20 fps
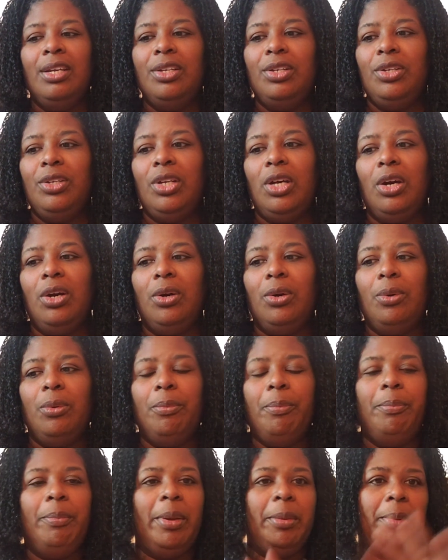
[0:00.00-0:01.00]
you
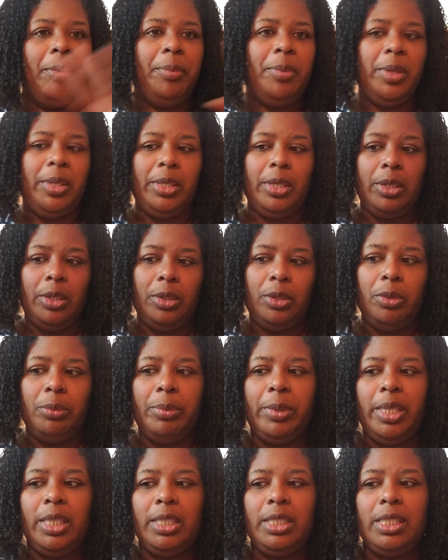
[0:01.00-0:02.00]
know, maybe putting a little
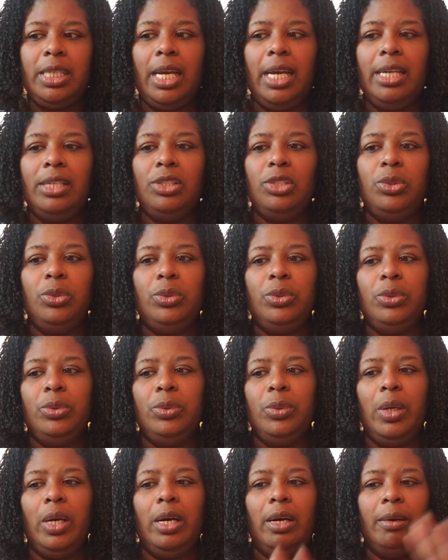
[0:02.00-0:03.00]
bit aside
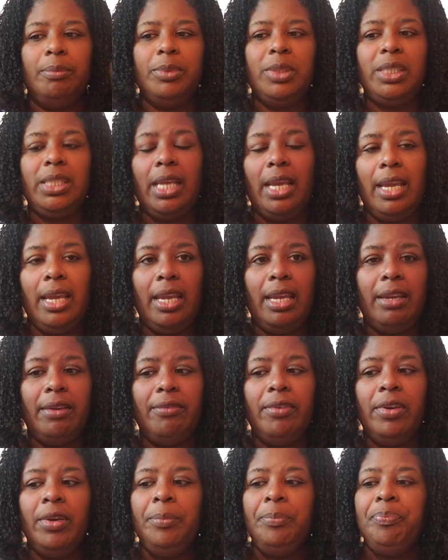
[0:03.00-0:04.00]
to
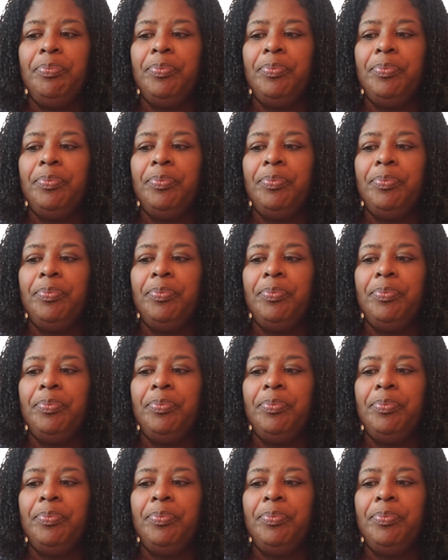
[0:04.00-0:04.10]
save.